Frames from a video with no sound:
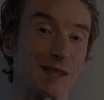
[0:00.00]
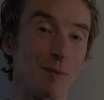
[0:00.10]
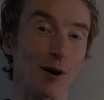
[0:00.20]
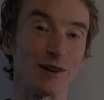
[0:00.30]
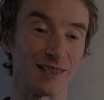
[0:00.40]
to the
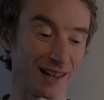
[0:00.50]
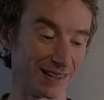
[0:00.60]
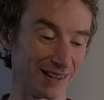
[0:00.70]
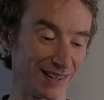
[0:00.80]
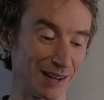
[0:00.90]
point
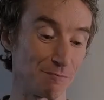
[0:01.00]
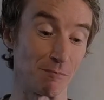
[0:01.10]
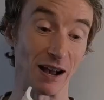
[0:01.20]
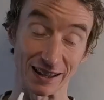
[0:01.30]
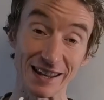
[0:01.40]
then,
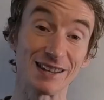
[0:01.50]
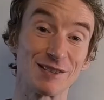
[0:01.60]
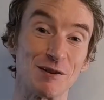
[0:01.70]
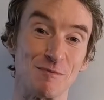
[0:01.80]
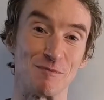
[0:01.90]
and I
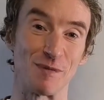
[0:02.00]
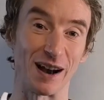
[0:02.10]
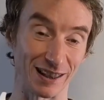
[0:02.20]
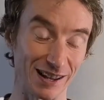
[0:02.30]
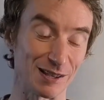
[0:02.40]
like them.
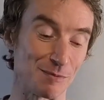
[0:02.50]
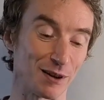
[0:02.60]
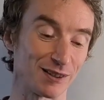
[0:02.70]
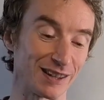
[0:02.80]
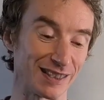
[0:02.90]
I like them.
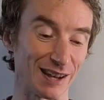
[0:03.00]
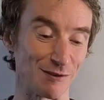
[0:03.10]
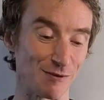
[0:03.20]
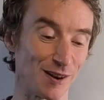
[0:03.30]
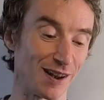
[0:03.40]
I think
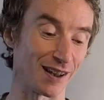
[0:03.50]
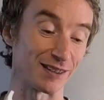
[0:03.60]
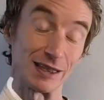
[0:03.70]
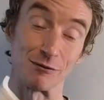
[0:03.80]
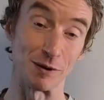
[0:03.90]
they're
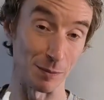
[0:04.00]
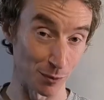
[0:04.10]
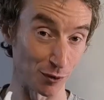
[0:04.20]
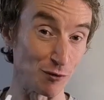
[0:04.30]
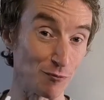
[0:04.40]
an
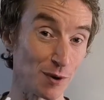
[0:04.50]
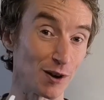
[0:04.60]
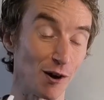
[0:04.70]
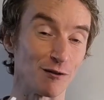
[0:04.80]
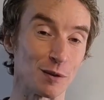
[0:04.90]

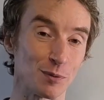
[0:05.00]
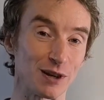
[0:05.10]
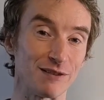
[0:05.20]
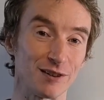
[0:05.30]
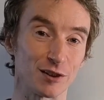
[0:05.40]
improvement over the
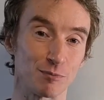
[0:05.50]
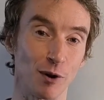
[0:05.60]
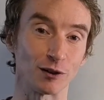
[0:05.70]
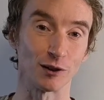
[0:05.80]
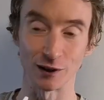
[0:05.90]
previous
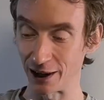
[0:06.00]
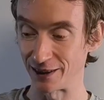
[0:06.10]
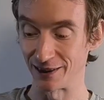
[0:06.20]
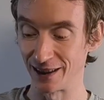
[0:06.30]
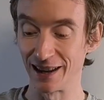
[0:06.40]
model,
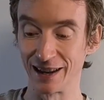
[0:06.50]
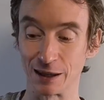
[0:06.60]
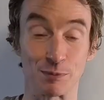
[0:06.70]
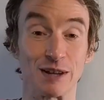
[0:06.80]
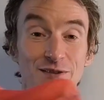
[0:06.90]
and
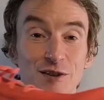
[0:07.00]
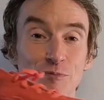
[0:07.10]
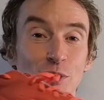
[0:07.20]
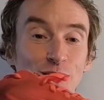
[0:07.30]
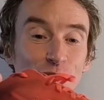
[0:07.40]
the
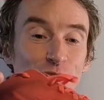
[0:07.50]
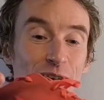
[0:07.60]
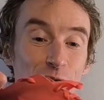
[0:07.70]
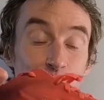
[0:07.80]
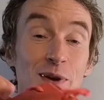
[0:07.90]
previous model
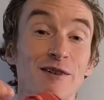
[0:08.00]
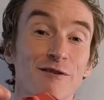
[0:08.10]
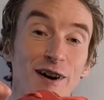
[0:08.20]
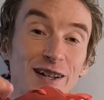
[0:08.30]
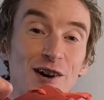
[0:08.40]
I was a big
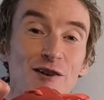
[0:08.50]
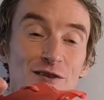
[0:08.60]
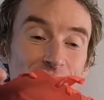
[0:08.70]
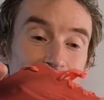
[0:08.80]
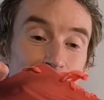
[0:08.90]
fan
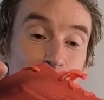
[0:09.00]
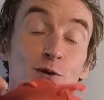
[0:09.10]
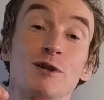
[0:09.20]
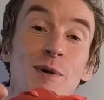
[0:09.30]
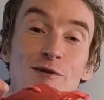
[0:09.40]
of. I did
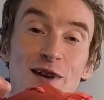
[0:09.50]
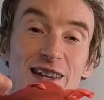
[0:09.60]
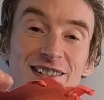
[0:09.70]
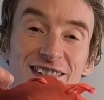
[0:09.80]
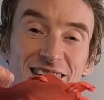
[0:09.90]
most of my
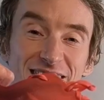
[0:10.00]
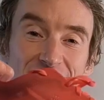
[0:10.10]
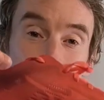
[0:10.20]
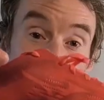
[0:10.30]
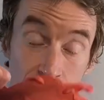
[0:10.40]
racing in
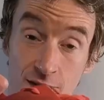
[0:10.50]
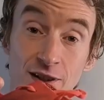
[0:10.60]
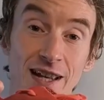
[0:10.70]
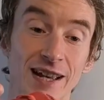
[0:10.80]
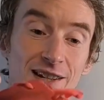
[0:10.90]
this
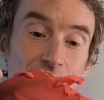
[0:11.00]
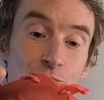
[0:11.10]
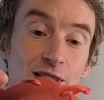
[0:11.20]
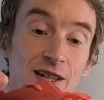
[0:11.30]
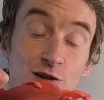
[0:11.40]
last year. I
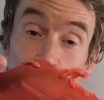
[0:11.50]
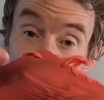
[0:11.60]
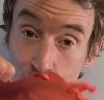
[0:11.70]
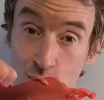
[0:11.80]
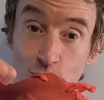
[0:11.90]
really
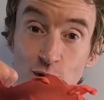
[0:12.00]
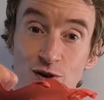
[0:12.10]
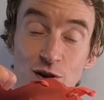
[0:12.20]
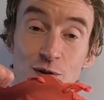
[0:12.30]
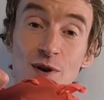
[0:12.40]
enjoyed the Pro
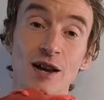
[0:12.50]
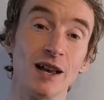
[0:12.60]
2,